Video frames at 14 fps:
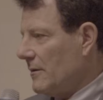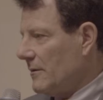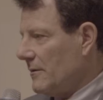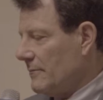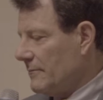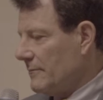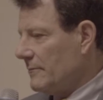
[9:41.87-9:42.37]

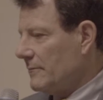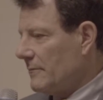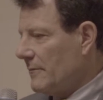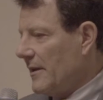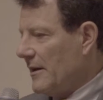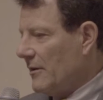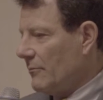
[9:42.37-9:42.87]
um,
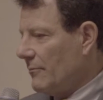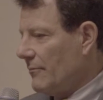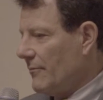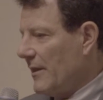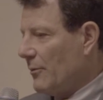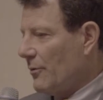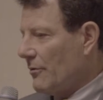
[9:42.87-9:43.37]
you know,
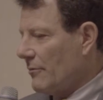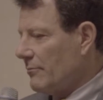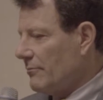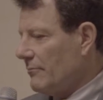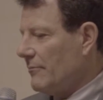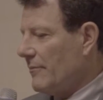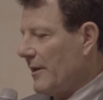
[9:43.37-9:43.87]
they were
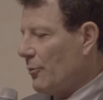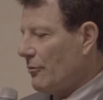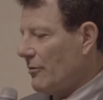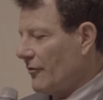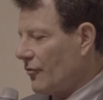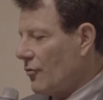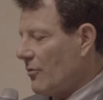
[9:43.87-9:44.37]
they
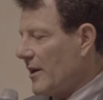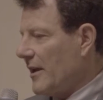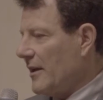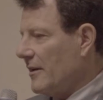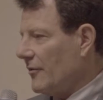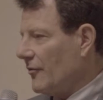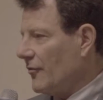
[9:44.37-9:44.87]
were
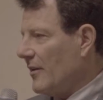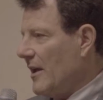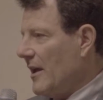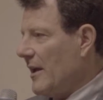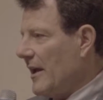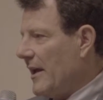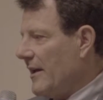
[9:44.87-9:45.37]
escorting us,
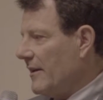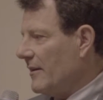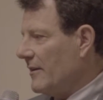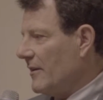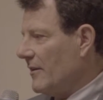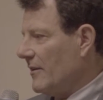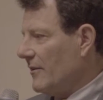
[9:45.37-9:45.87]

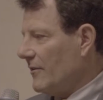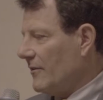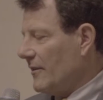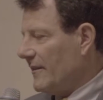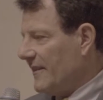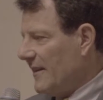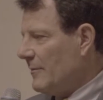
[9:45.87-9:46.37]
and
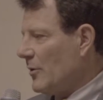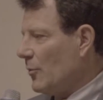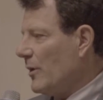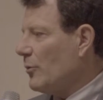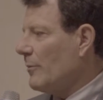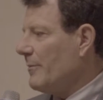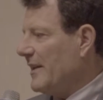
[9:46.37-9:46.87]
it seemed that
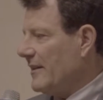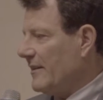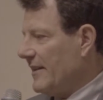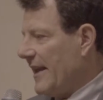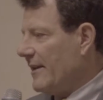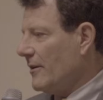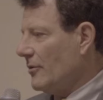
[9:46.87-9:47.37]
we were being
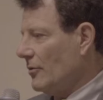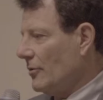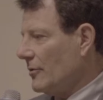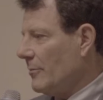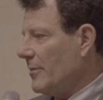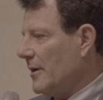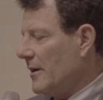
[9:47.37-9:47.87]

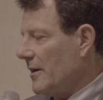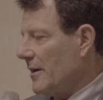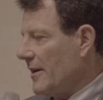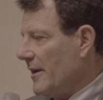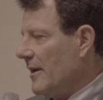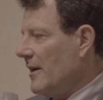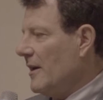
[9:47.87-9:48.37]
tailed
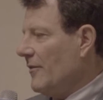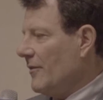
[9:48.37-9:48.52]
by